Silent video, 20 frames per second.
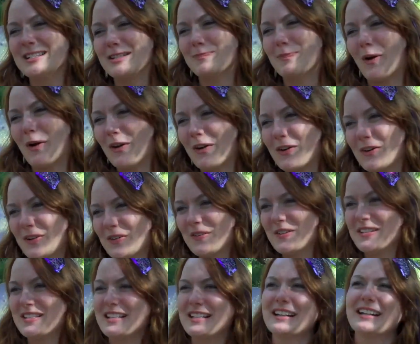
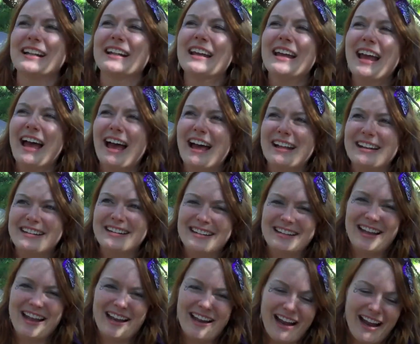Sparkles and
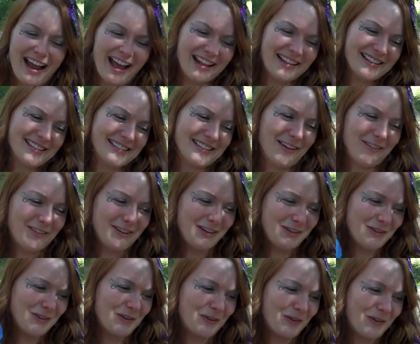I had this stuffed
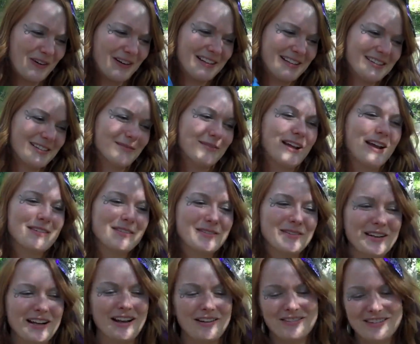unicorn, and sometimes
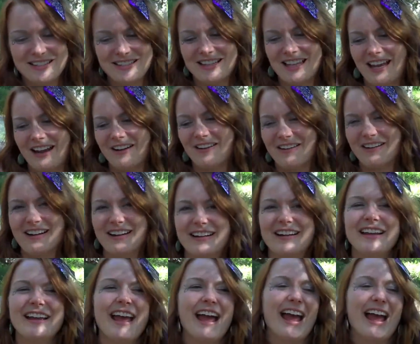when I was there and